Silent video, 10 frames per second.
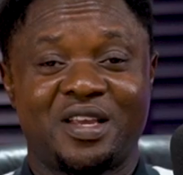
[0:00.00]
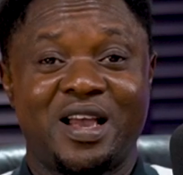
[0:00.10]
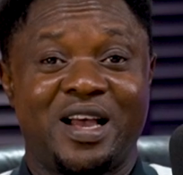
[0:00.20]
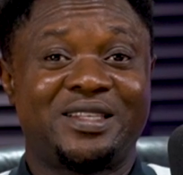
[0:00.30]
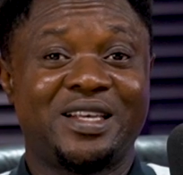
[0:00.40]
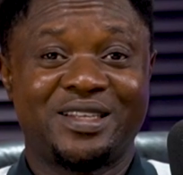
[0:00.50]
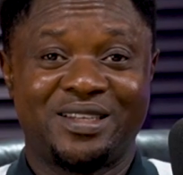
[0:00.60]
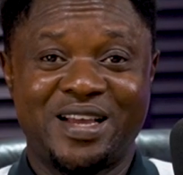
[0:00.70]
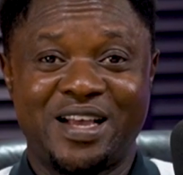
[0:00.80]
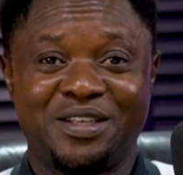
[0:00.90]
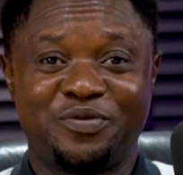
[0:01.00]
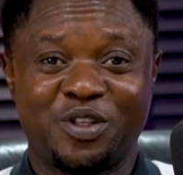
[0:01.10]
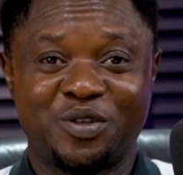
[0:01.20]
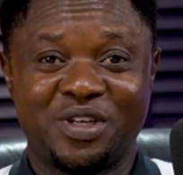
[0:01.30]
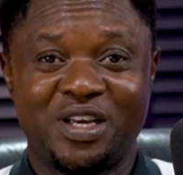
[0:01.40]
I think that is it
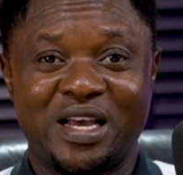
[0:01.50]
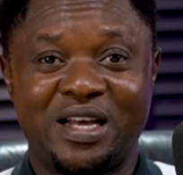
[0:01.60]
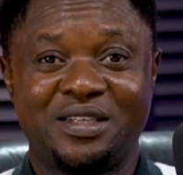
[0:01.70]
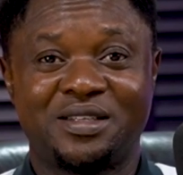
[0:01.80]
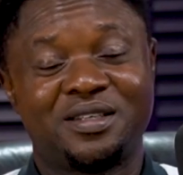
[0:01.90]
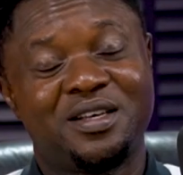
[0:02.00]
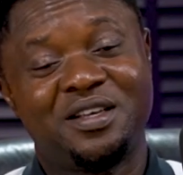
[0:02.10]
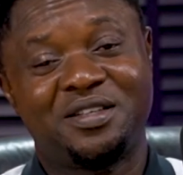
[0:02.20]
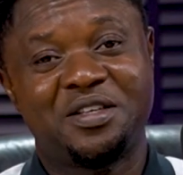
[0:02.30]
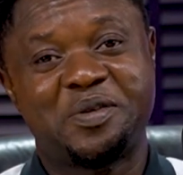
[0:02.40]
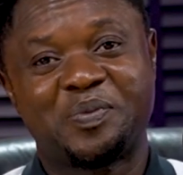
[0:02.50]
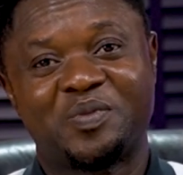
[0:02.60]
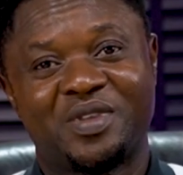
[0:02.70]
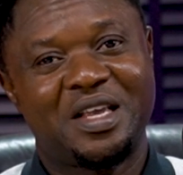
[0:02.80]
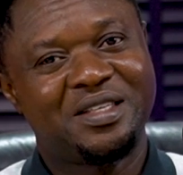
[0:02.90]
for today and it's easy,
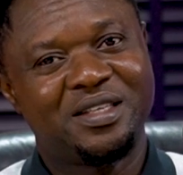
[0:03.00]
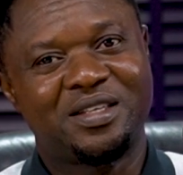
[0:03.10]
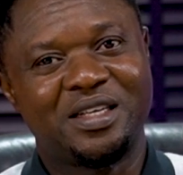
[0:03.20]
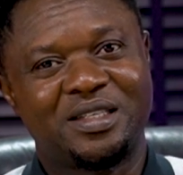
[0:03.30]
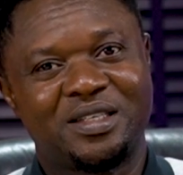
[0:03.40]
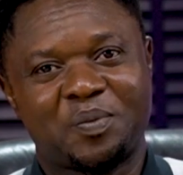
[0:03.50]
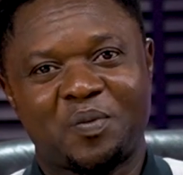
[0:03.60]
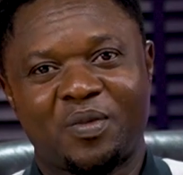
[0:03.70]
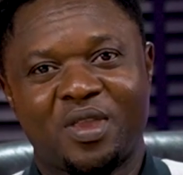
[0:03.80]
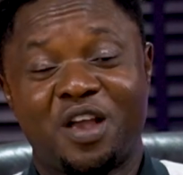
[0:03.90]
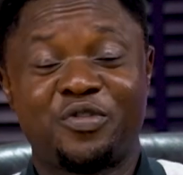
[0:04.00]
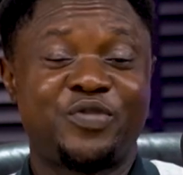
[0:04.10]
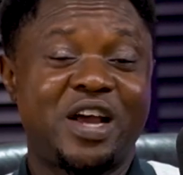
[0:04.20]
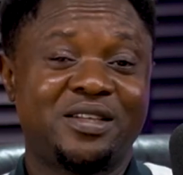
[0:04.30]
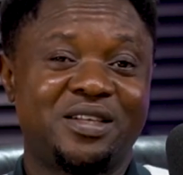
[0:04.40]
isn't it? If you
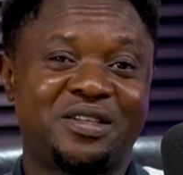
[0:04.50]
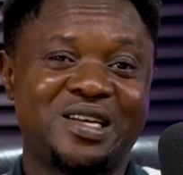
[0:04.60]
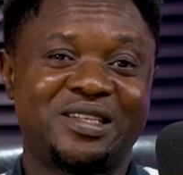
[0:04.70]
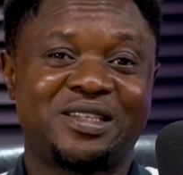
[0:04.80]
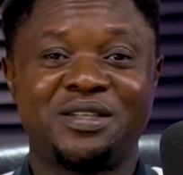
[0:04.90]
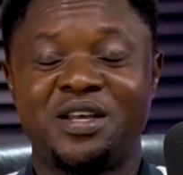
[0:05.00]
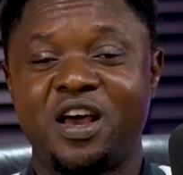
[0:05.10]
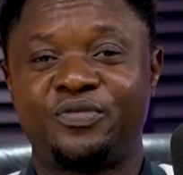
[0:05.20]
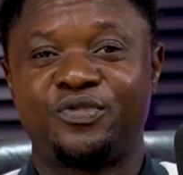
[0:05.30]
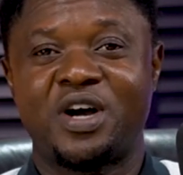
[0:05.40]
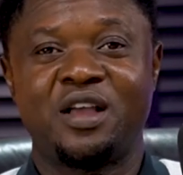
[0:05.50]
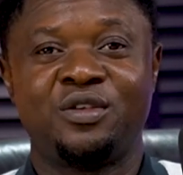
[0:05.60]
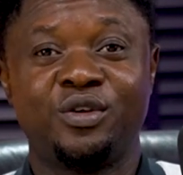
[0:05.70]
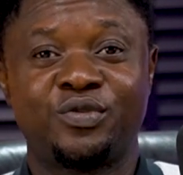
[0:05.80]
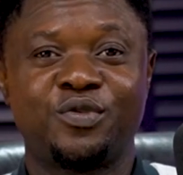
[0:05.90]
find it interesting, helpful,
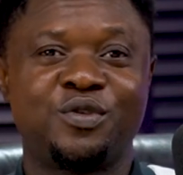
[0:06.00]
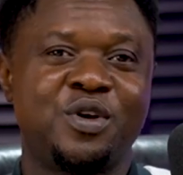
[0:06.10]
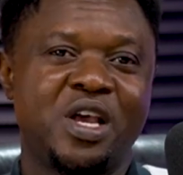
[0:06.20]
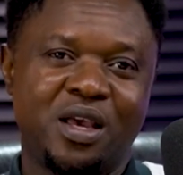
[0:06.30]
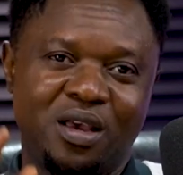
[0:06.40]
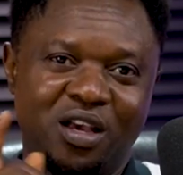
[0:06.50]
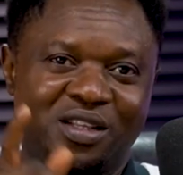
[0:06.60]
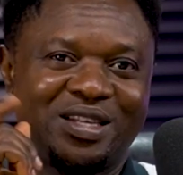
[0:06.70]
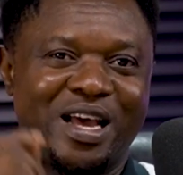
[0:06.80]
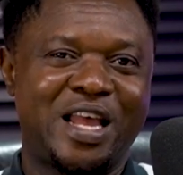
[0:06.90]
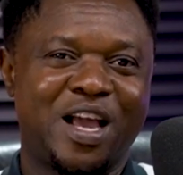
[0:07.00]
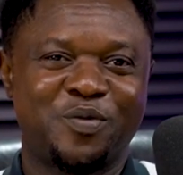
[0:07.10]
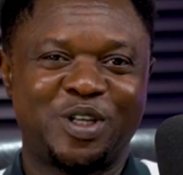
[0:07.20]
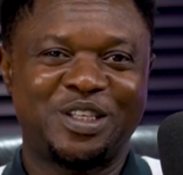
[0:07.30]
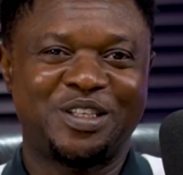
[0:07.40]
and useful, hit that
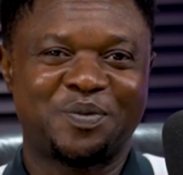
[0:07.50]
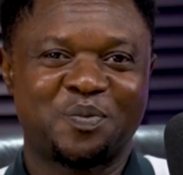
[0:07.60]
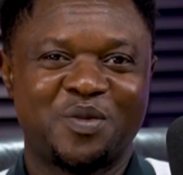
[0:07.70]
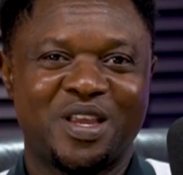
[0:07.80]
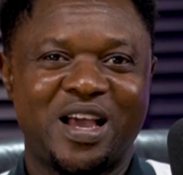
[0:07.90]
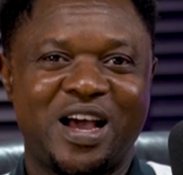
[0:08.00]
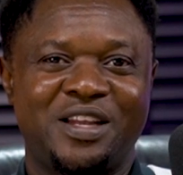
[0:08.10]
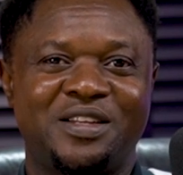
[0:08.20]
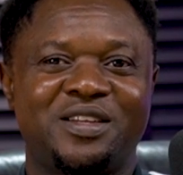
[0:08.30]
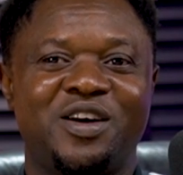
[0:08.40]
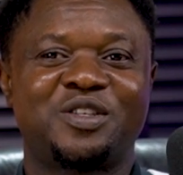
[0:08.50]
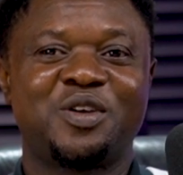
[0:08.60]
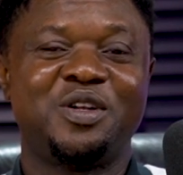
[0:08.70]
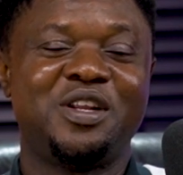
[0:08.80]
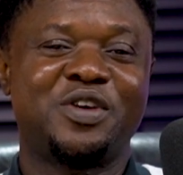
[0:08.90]
like button. And
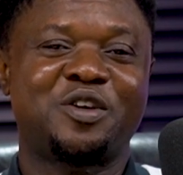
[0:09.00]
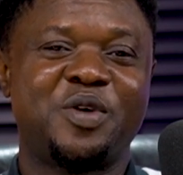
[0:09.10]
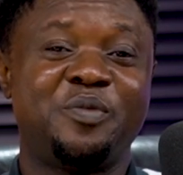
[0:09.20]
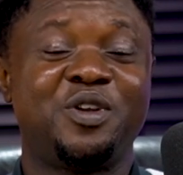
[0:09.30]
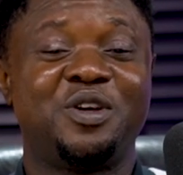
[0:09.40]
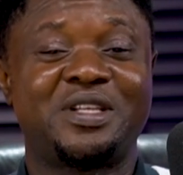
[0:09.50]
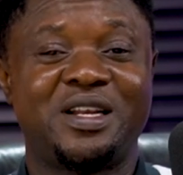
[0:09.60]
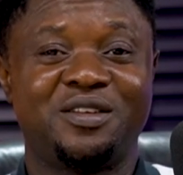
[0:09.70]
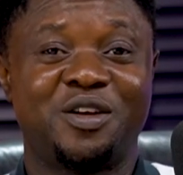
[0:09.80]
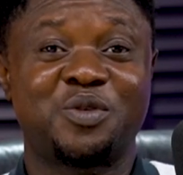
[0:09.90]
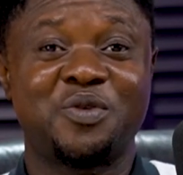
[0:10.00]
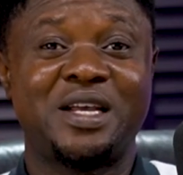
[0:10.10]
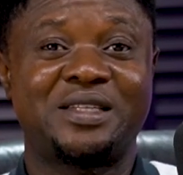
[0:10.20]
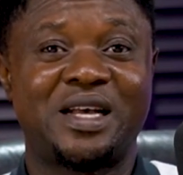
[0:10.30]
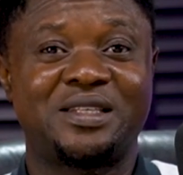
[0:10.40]
also leave a comment below telling us
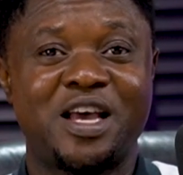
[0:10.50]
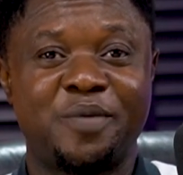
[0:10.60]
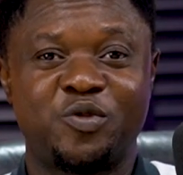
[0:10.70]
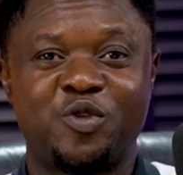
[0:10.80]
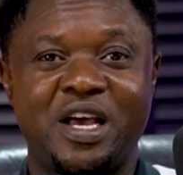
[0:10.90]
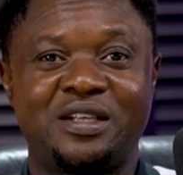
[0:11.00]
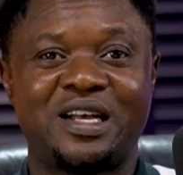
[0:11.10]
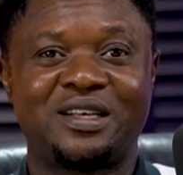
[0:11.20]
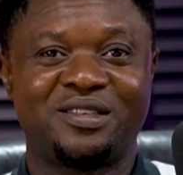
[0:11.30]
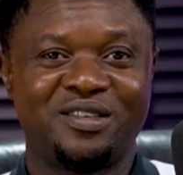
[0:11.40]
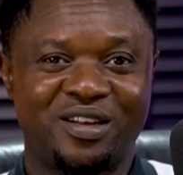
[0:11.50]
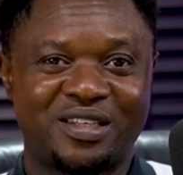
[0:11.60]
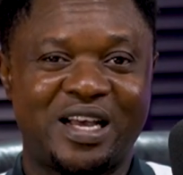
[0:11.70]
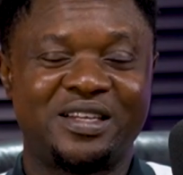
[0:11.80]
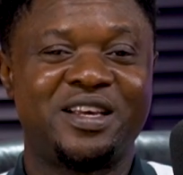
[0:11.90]
where it has helped, where it has
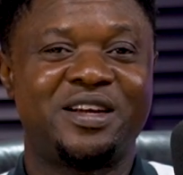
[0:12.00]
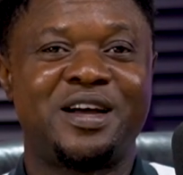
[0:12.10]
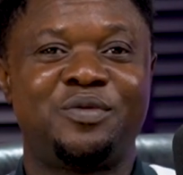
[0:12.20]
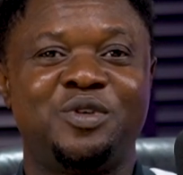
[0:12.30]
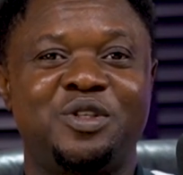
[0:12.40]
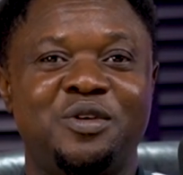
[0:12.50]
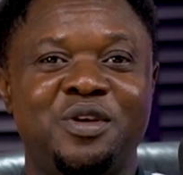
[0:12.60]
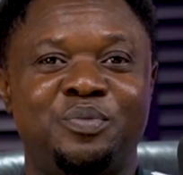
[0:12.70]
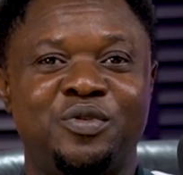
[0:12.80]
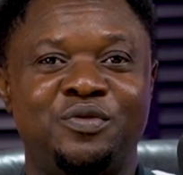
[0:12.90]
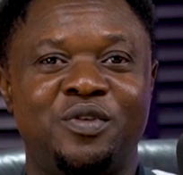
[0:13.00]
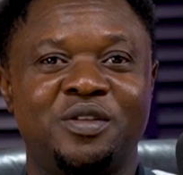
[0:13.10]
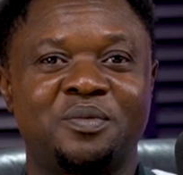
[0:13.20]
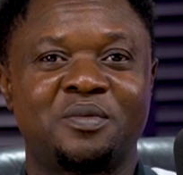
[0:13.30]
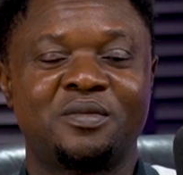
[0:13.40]
not, and the area we need to improve
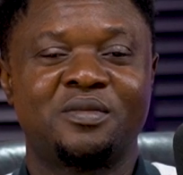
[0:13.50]
on.